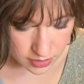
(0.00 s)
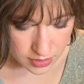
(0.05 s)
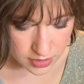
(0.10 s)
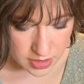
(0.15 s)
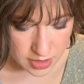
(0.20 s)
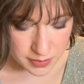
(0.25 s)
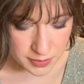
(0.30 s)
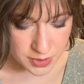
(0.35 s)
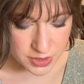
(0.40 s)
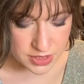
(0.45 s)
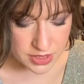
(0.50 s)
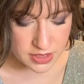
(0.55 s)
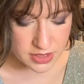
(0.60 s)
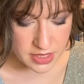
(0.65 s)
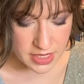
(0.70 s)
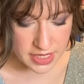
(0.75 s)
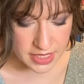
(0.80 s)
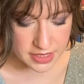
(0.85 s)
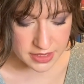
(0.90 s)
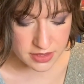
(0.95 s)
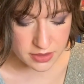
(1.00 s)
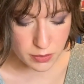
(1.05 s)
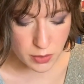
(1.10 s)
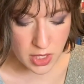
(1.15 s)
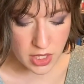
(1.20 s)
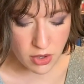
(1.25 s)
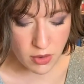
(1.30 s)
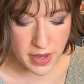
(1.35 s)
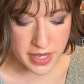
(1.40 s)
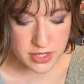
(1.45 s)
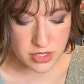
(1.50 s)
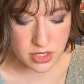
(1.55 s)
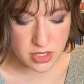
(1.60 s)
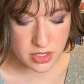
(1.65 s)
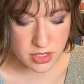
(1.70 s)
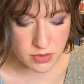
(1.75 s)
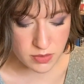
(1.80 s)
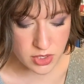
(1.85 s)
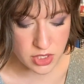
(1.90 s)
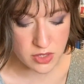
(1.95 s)
Number 6, what
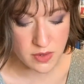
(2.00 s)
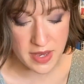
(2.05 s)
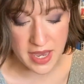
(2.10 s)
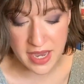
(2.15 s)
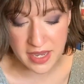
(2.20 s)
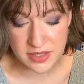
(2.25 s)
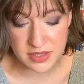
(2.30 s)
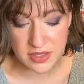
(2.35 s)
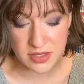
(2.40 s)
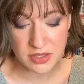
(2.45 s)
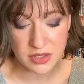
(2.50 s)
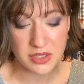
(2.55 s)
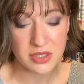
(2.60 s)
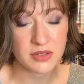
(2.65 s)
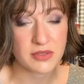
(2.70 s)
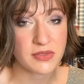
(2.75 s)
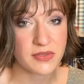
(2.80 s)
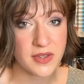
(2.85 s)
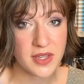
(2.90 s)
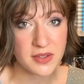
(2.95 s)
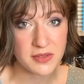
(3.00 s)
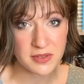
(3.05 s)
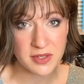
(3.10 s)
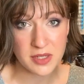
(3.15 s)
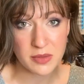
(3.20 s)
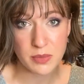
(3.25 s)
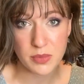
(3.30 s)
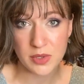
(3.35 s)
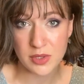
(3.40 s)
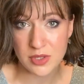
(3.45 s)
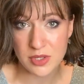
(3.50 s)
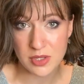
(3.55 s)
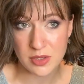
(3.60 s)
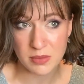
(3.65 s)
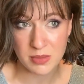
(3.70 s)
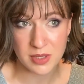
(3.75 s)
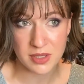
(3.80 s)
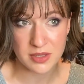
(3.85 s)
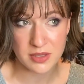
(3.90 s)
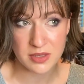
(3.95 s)
questions would you ask your favorite
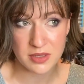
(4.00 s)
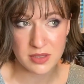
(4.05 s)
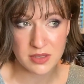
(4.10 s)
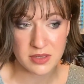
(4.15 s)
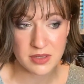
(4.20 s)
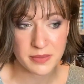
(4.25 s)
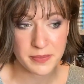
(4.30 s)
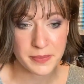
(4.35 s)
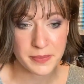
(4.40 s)
booktubers?